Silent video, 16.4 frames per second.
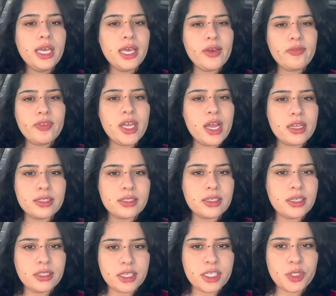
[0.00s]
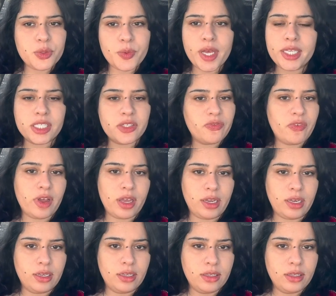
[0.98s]
If they answer in this way, it's
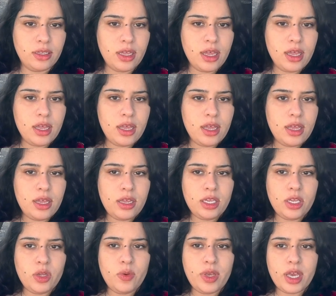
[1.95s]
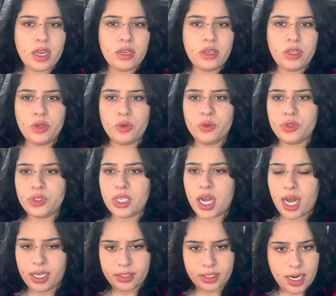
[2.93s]
fine. You can use
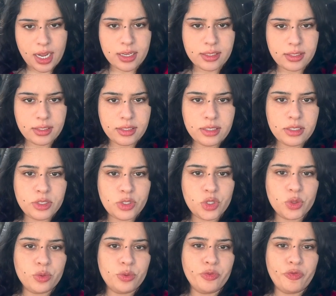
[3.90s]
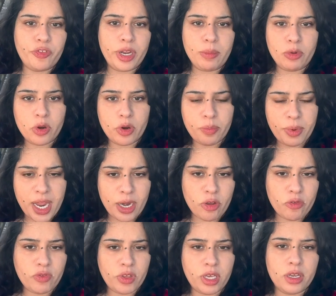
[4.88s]
the other answers to frame your plan
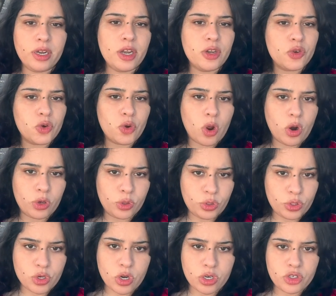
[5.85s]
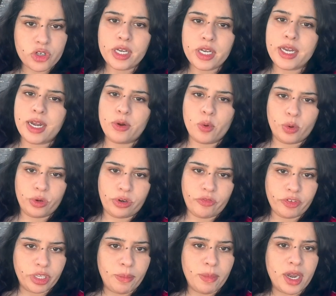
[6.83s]
of care and to talk to the doctor and get order
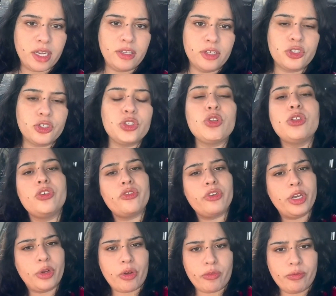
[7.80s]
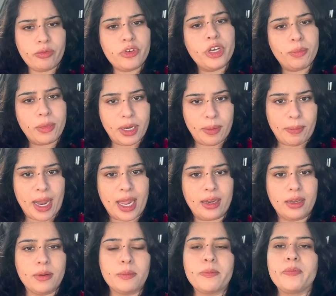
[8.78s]
for the medication or the treatment
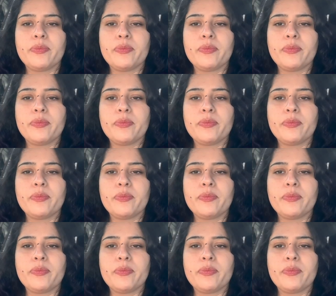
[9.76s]
plan.